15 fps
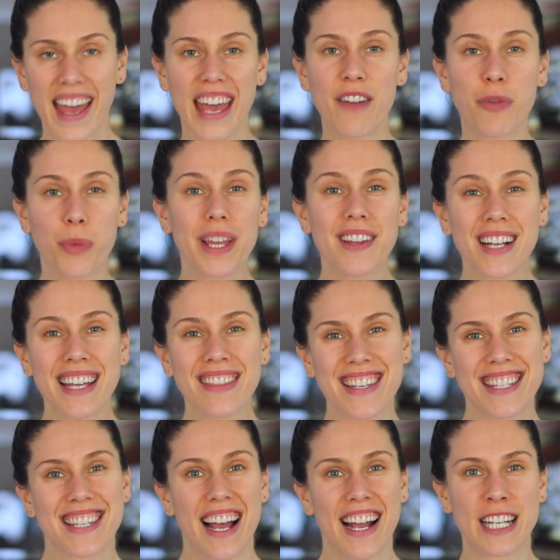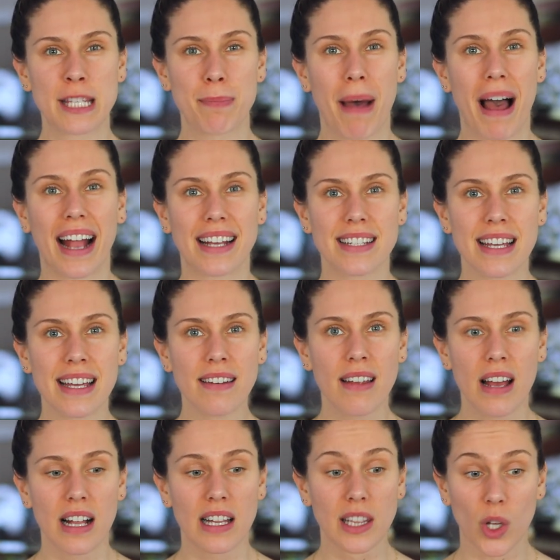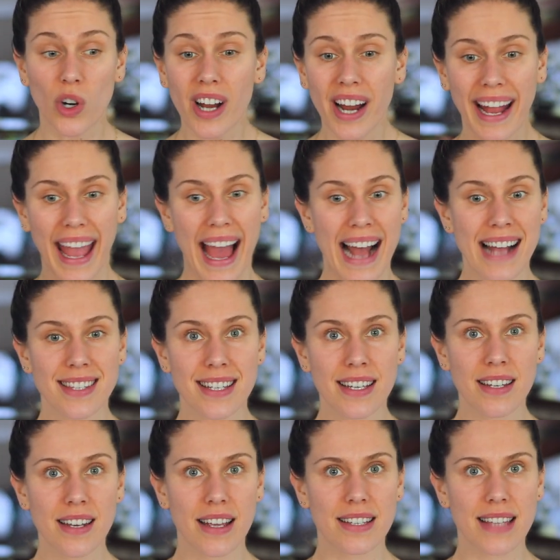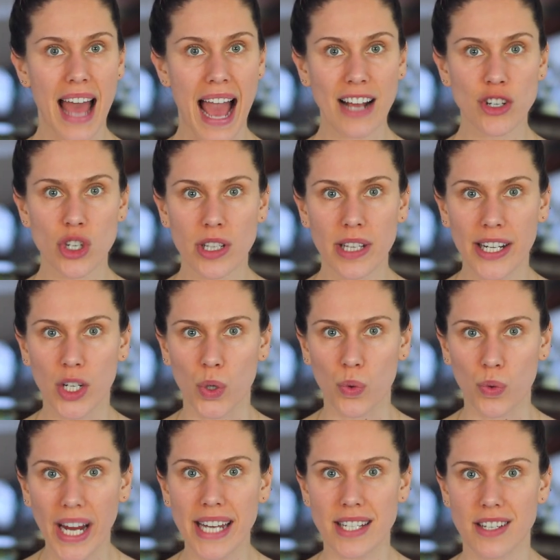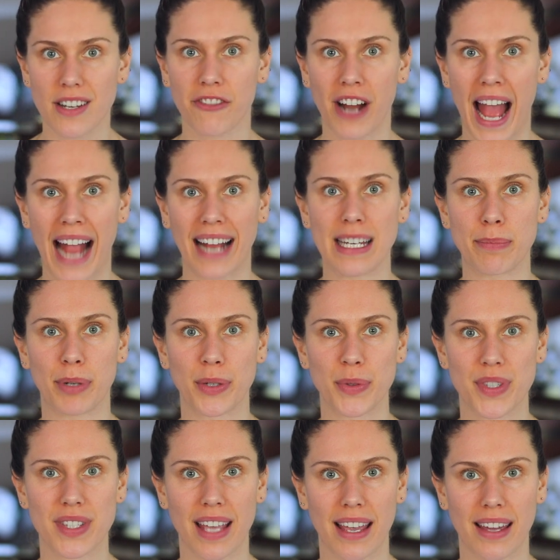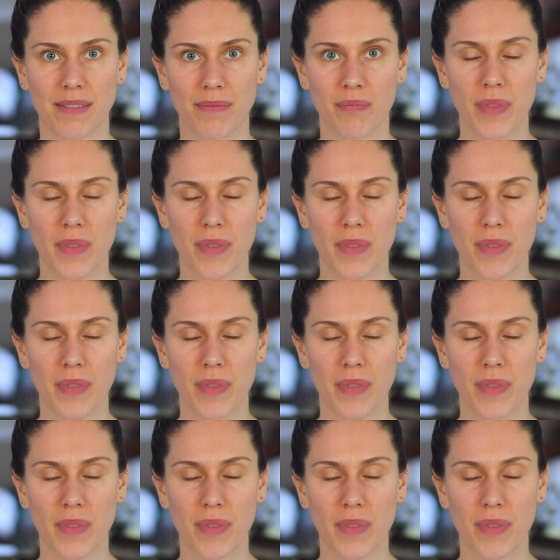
If we look at the science behind it, lauric acid is actually great for acne prone skin.